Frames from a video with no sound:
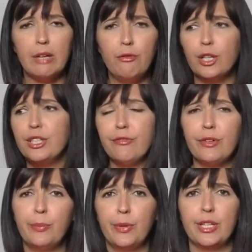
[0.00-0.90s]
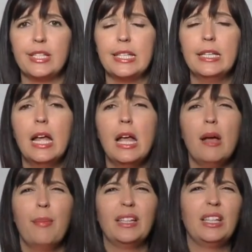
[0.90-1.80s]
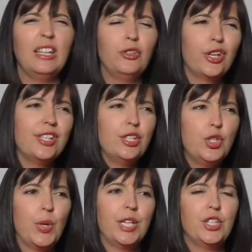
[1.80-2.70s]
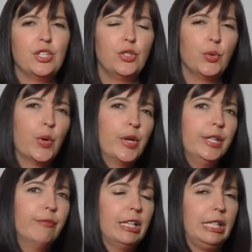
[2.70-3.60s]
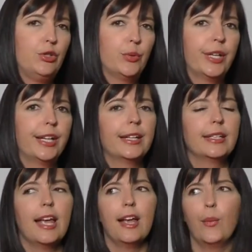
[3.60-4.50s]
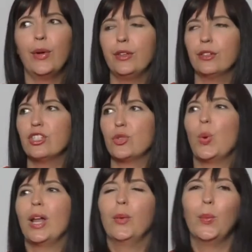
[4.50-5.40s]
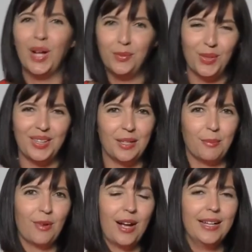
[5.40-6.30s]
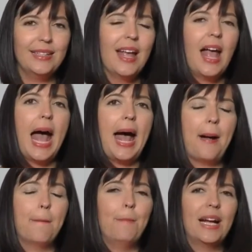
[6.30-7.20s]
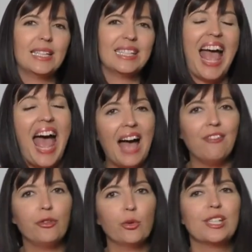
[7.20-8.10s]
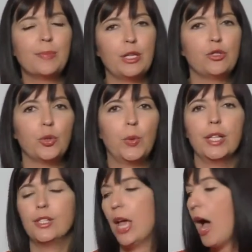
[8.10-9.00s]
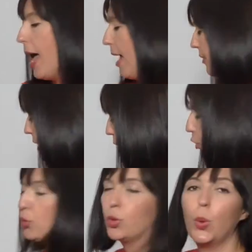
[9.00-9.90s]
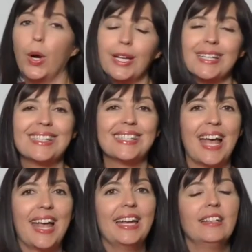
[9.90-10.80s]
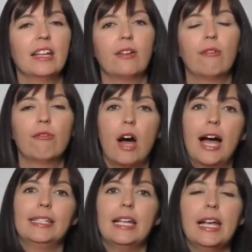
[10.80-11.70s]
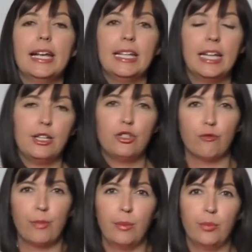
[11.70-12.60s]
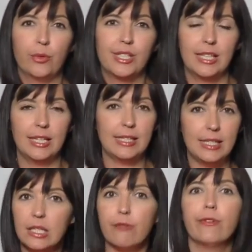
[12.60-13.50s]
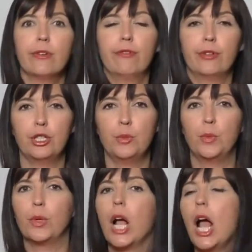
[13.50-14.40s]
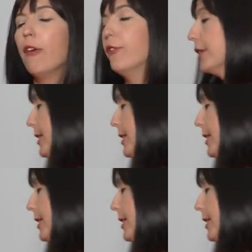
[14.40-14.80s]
for a different person, but in those situations you're only really doing it when you're just one-on-one with them, right? But have your special quotes. So I have a little quote and saying that I write in each of my books, and it's different for each book. For